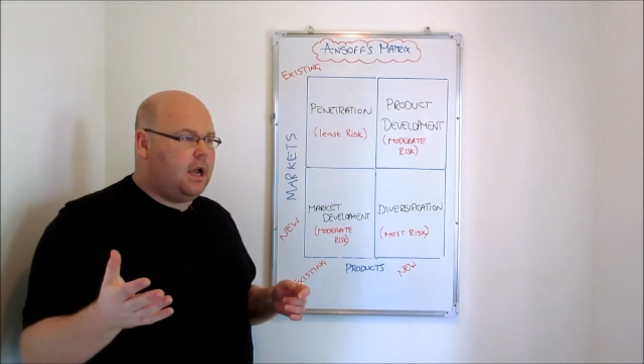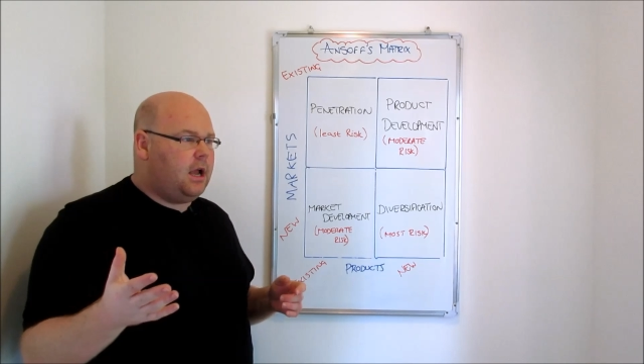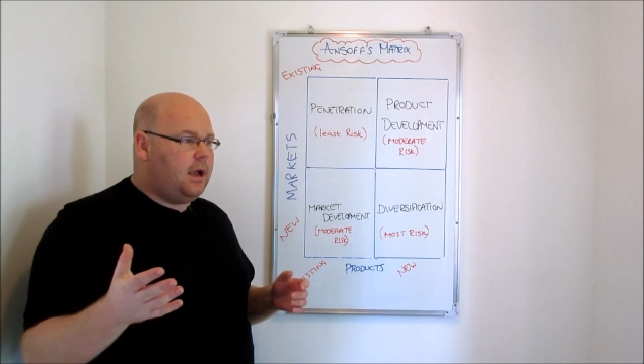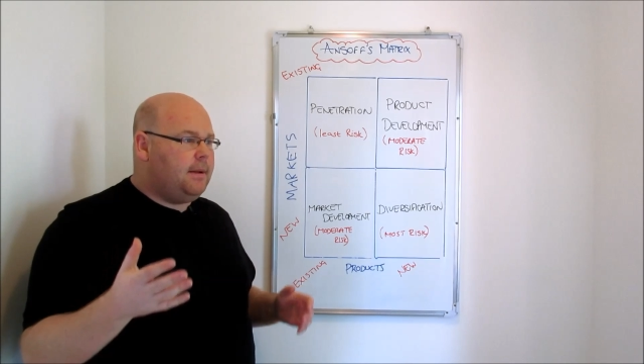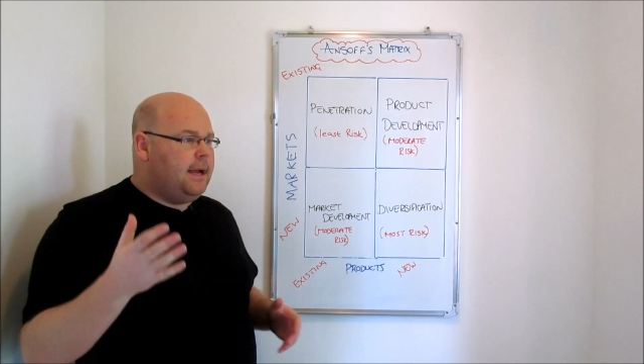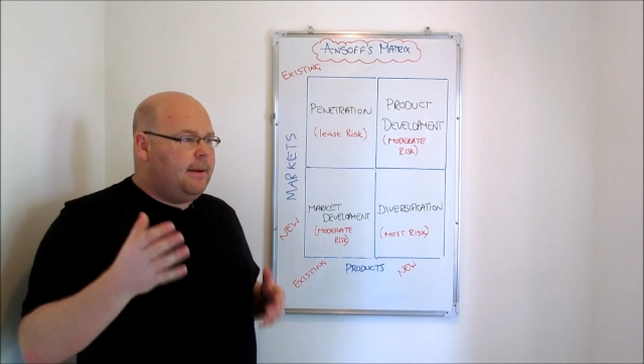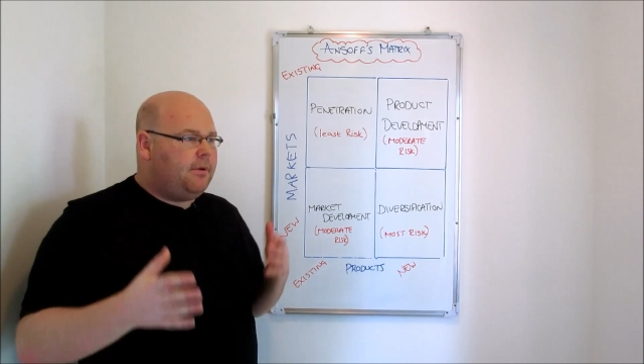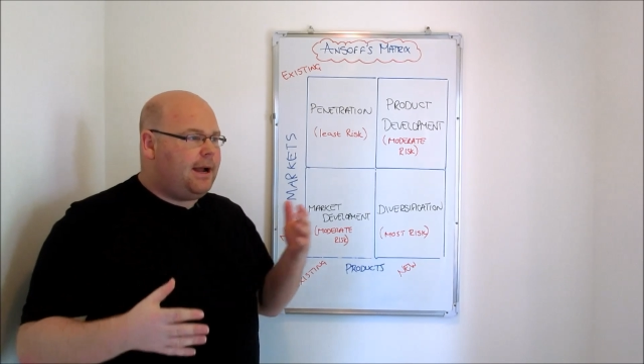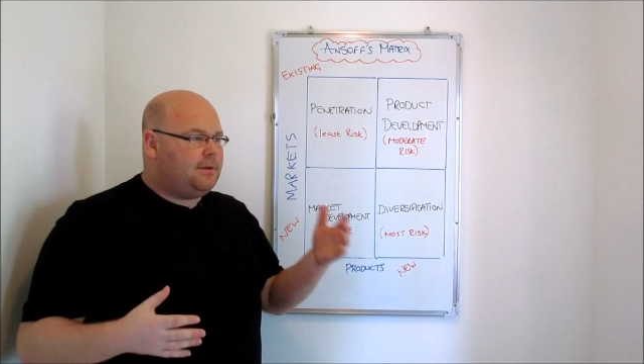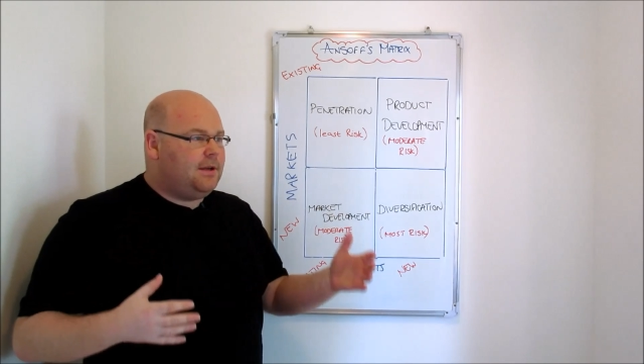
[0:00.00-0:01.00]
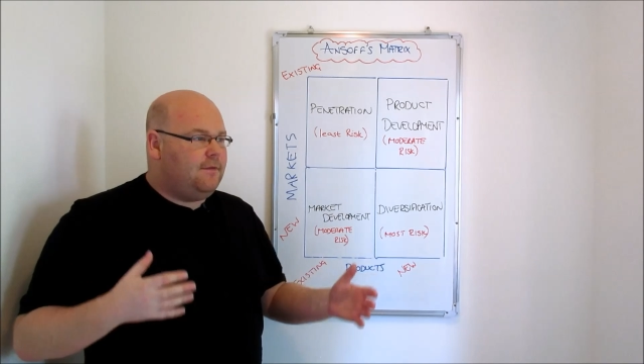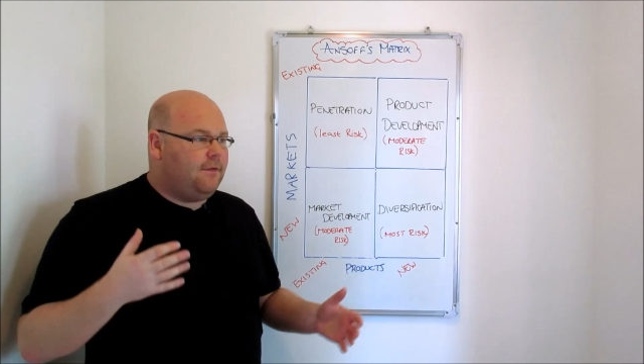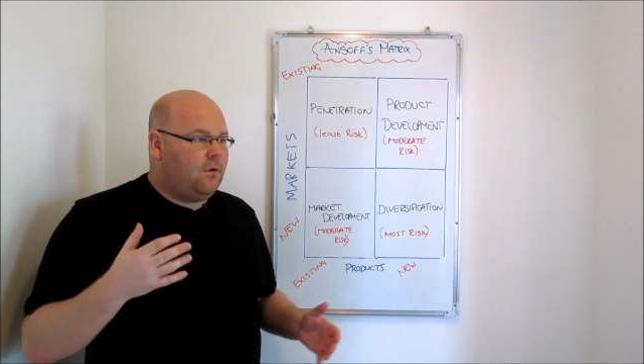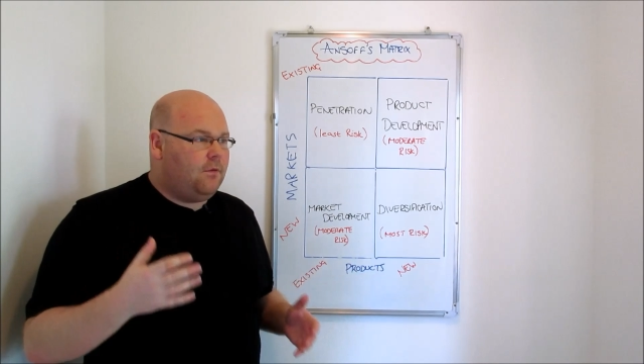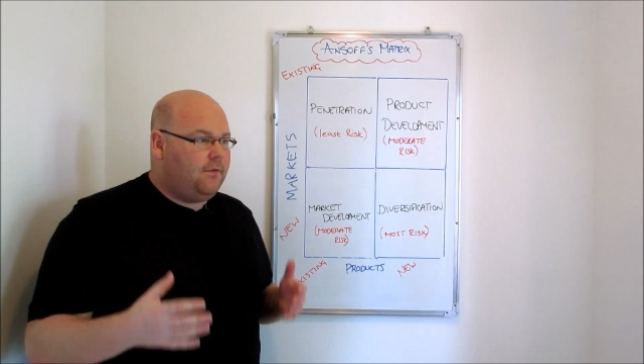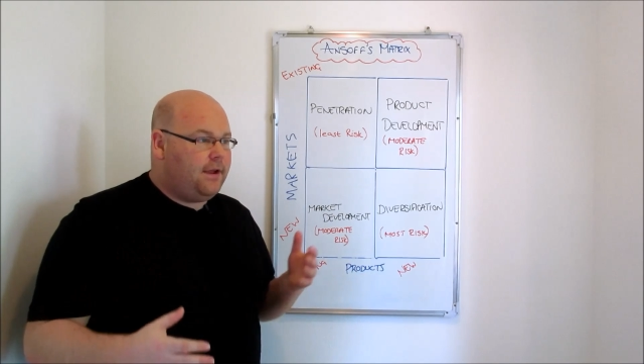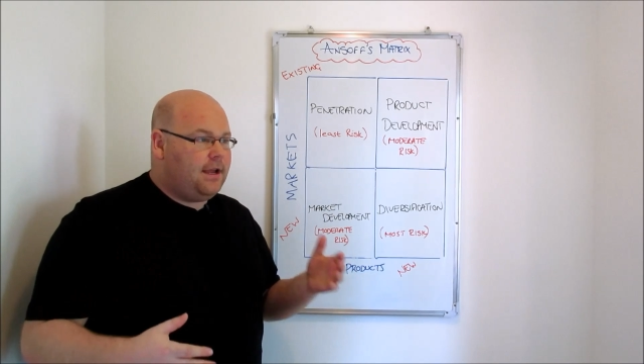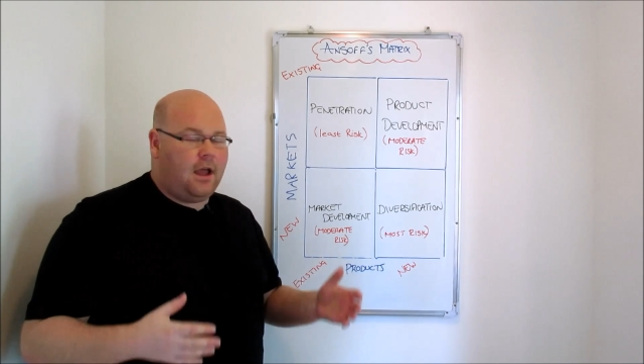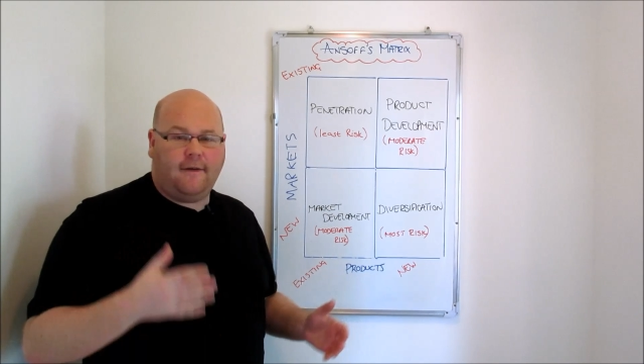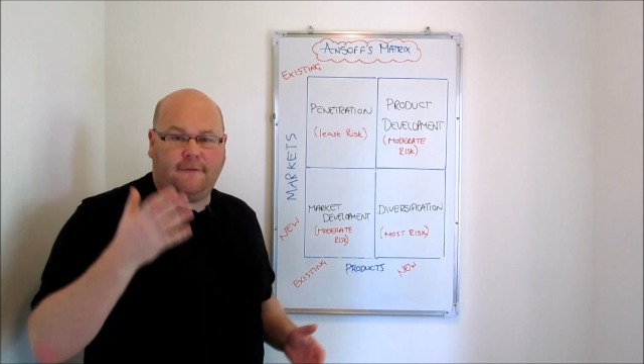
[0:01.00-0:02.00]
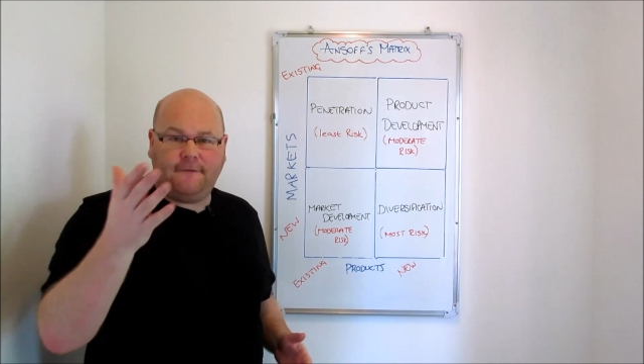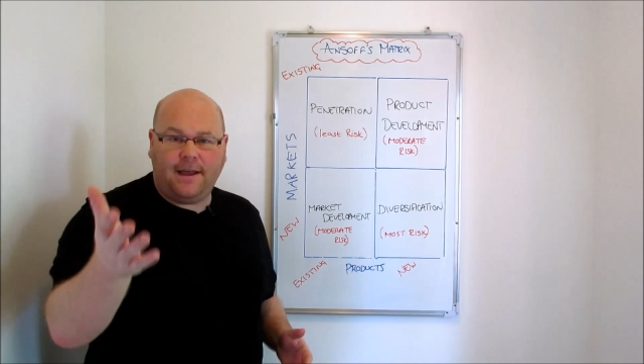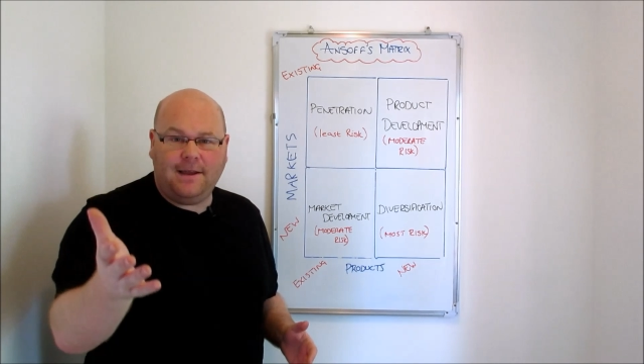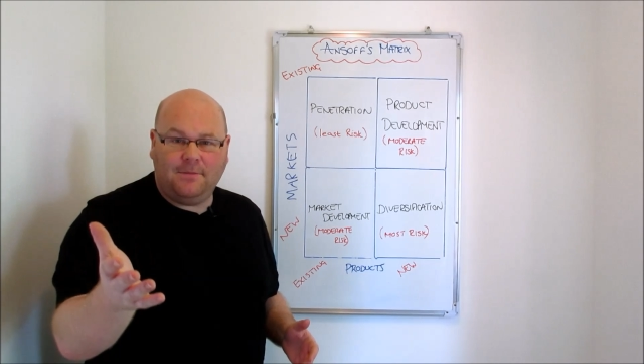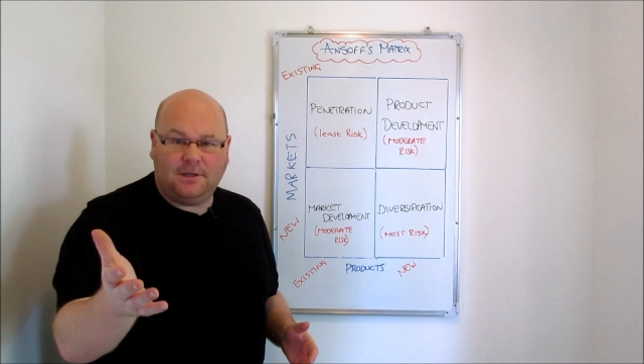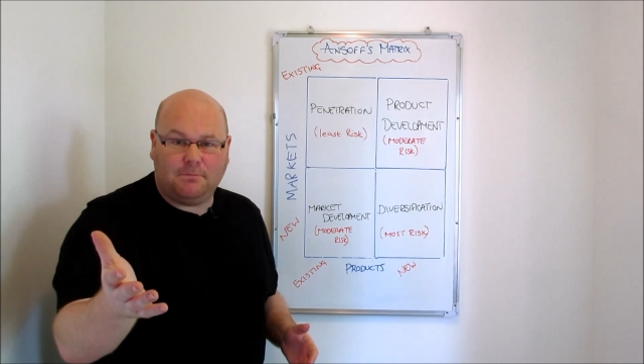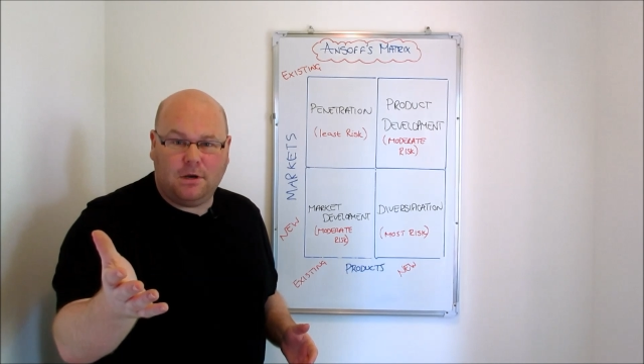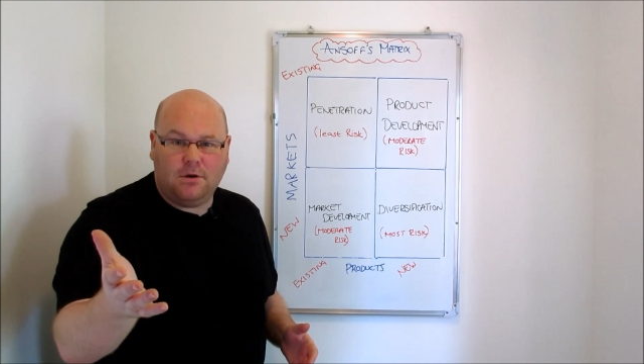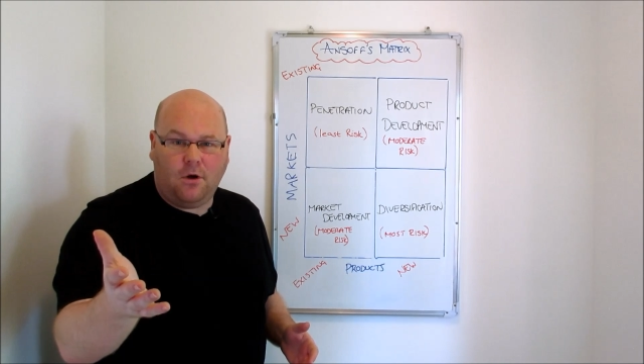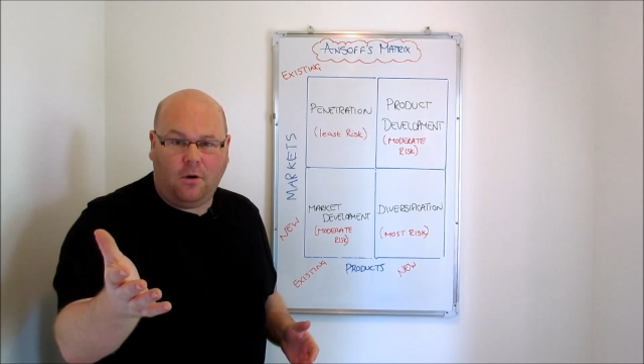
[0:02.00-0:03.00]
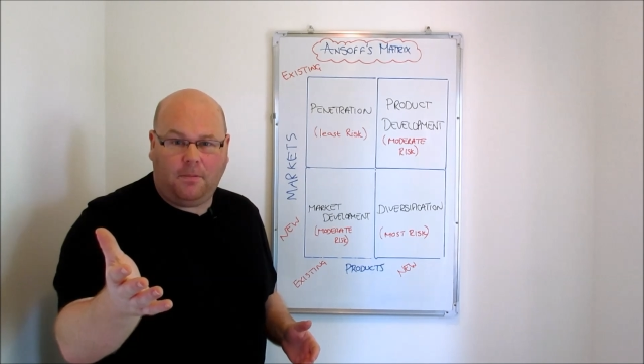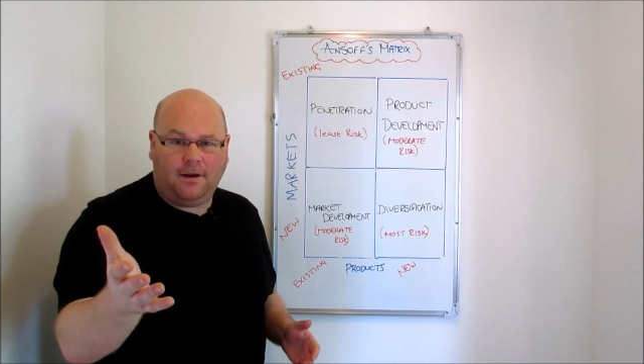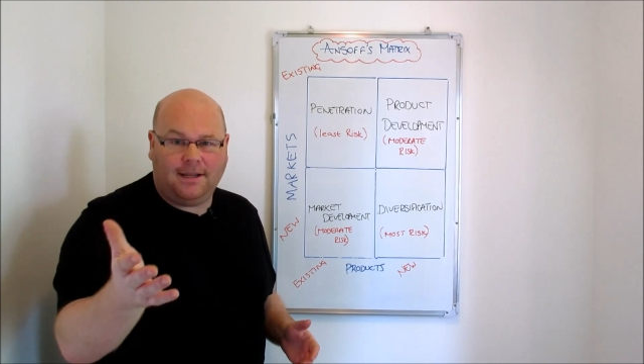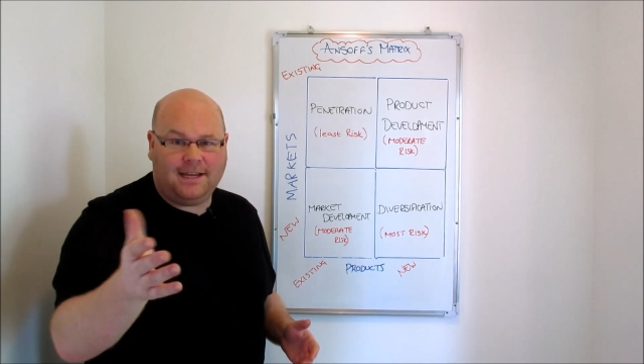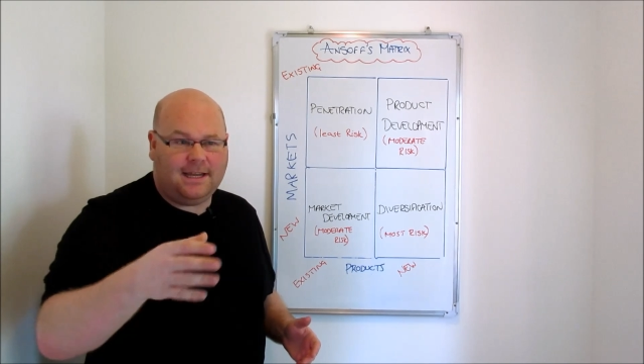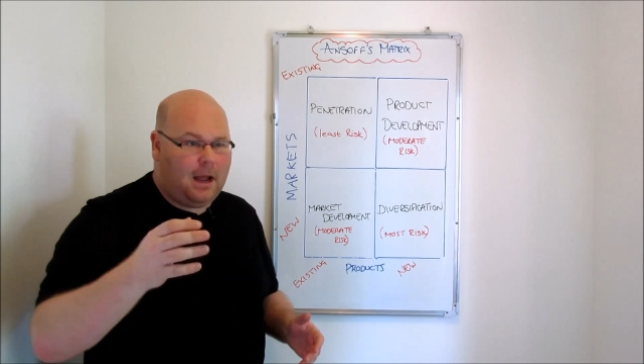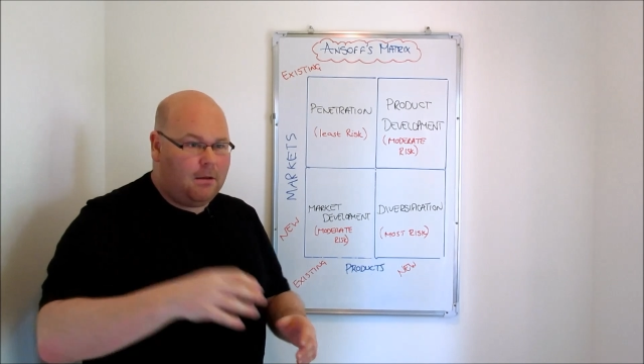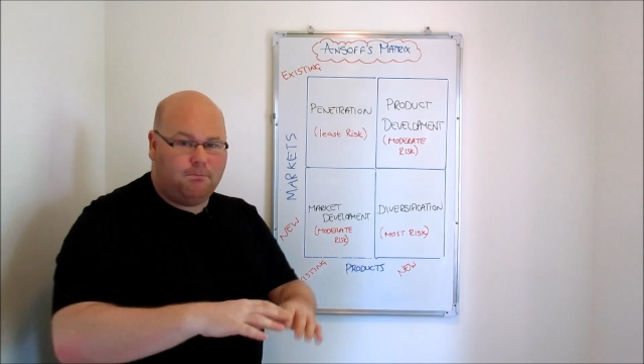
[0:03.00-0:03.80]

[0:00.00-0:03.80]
perhaps involving famous Monopoly